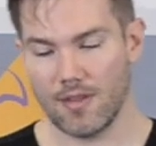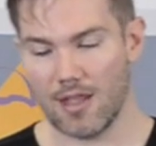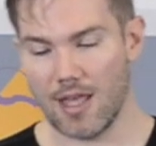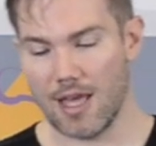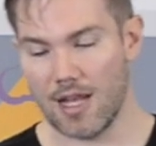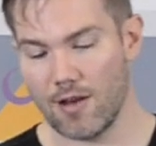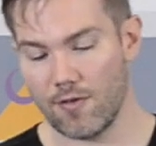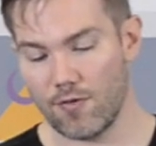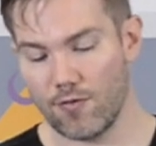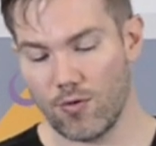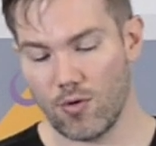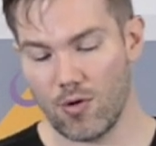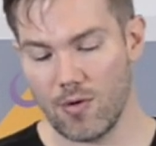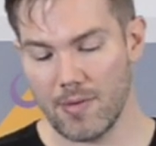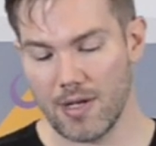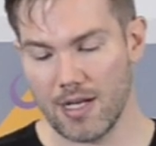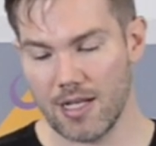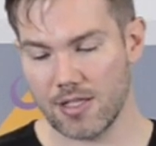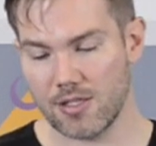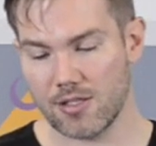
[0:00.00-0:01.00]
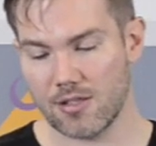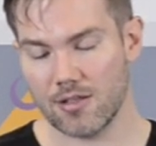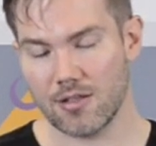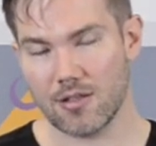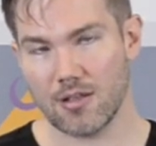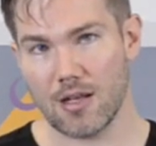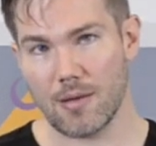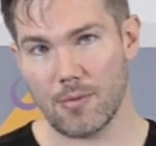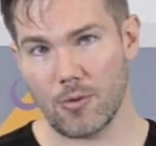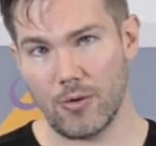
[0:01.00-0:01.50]
And at 4 minutes,
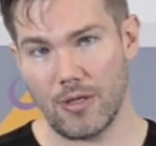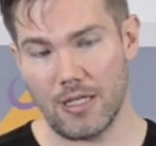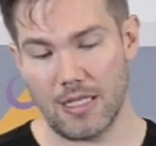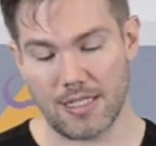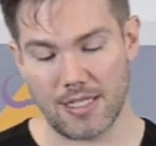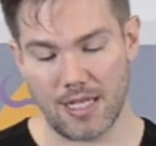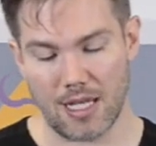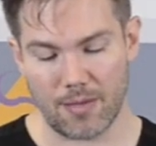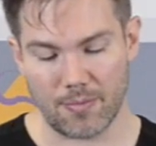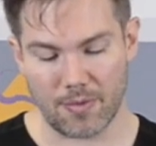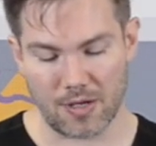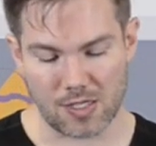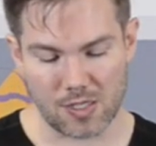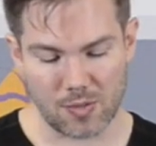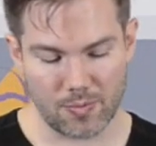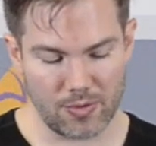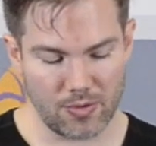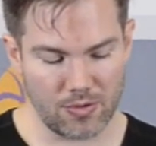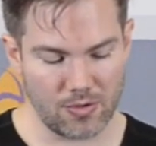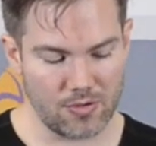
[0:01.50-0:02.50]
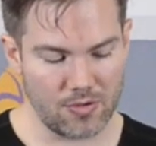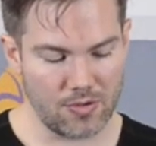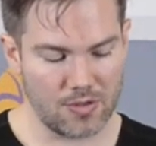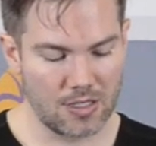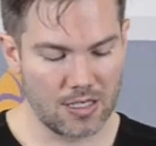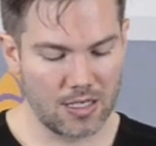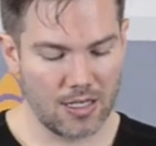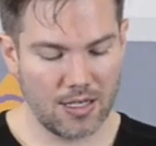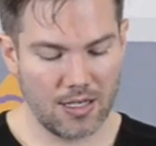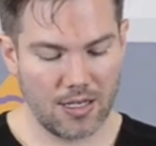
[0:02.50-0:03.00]
I'm going to take my
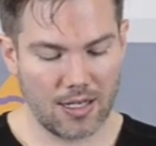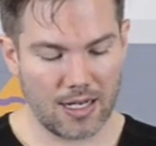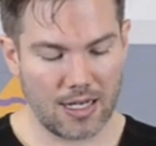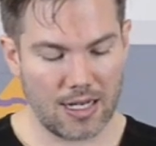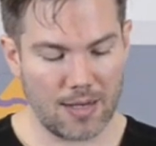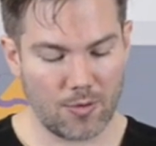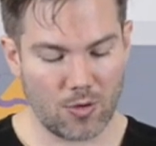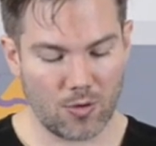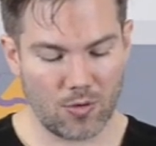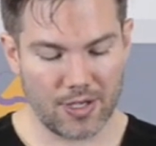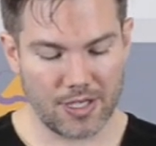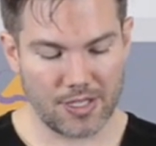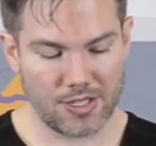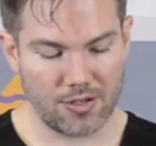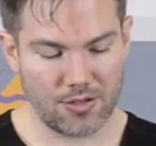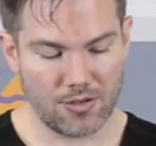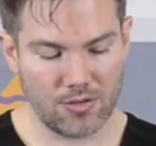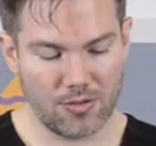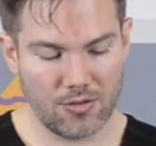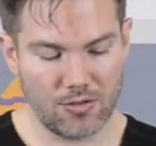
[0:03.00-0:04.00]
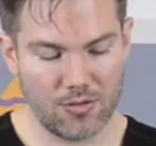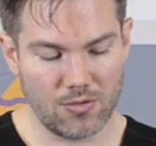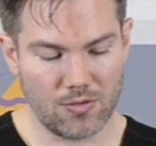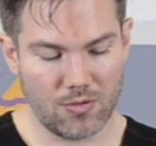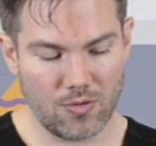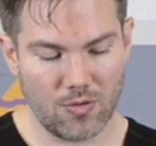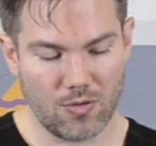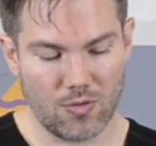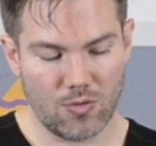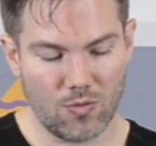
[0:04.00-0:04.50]
spoon and I'm going
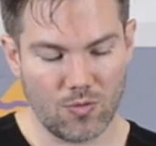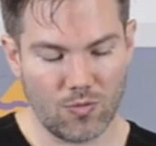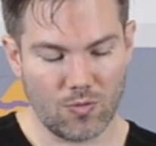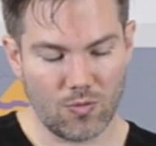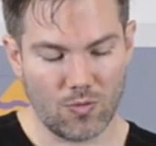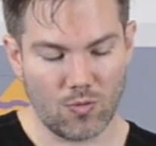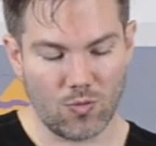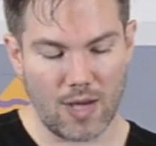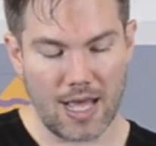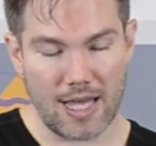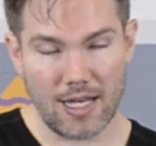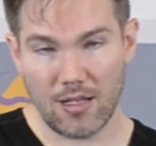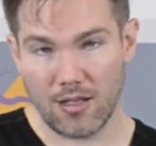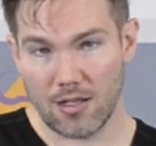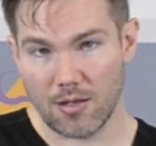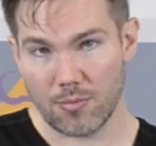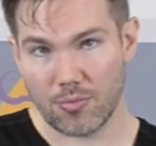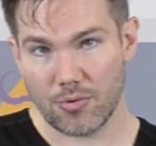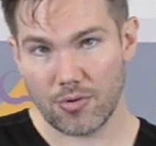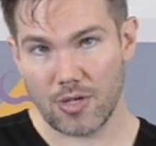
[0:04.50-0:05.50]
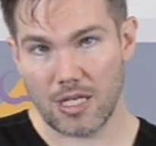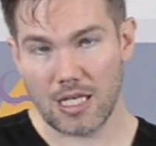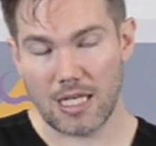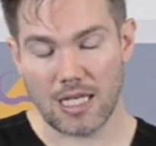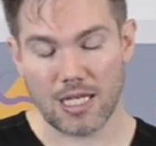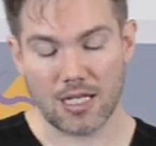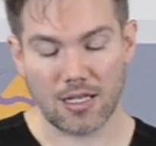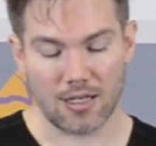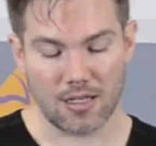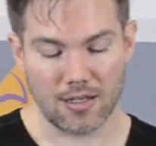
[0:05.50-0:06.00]
to wet it and
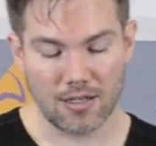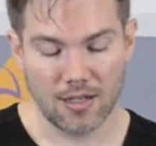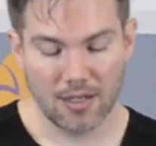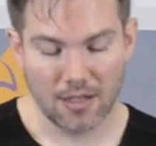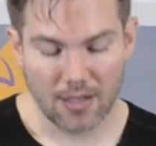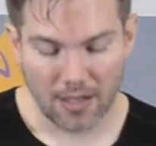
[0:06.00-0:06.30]
preheat it.